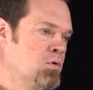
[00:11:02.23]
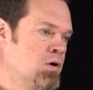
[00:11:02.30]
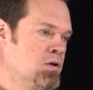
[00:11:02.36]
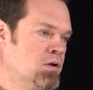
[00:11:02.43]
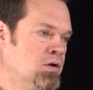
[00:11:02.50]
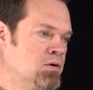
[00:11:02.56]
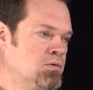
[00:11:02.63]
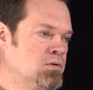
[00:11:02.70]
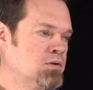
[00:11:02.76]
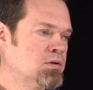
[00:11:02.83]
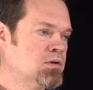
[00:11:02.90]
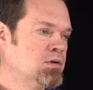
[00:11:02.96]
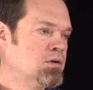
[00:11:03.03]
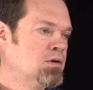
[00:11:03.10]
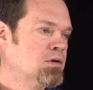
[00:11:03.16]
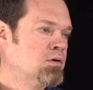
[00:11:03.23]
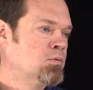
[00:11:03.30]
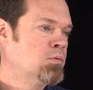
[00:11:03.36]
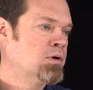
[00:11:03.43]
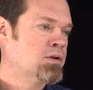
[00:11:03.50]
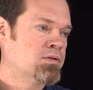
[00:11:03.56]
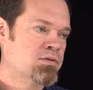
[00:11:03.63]
workload
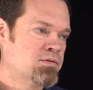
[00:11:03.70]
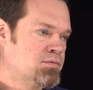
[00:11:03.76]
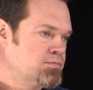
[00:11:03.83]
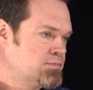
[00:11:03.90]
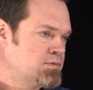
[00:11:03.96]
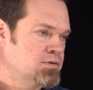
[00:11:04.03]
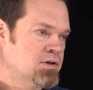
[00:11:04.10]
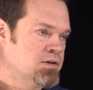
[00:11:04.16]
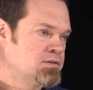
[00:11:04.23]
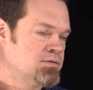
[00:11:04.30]
with a